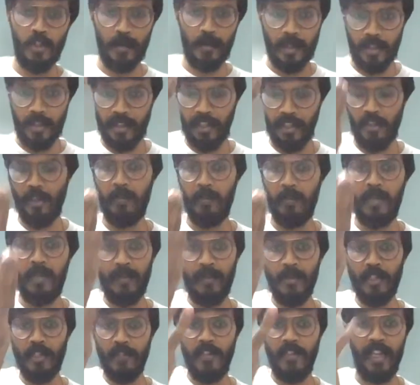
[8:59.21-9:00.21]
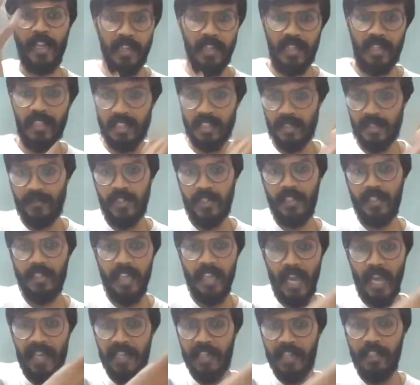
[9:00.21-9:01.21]
or you cannot blame your faculties if they have
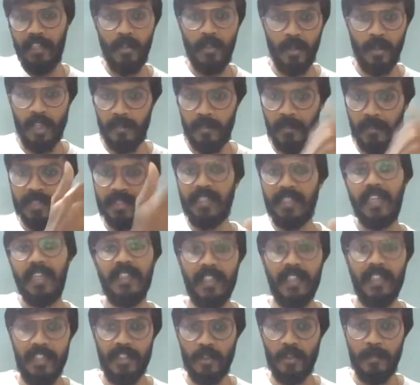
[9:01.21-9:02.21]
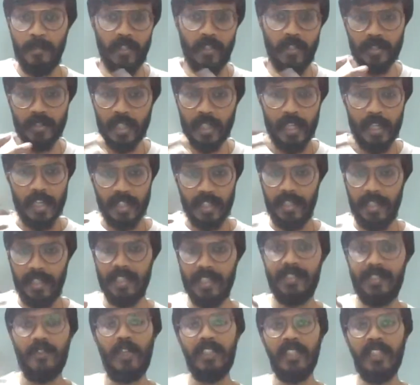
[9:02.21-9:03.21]
guided you or misguided you, because
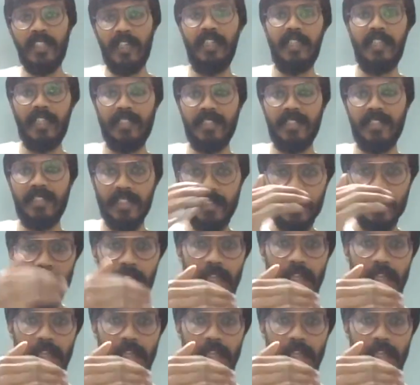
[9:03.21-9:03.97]
that's not their intention.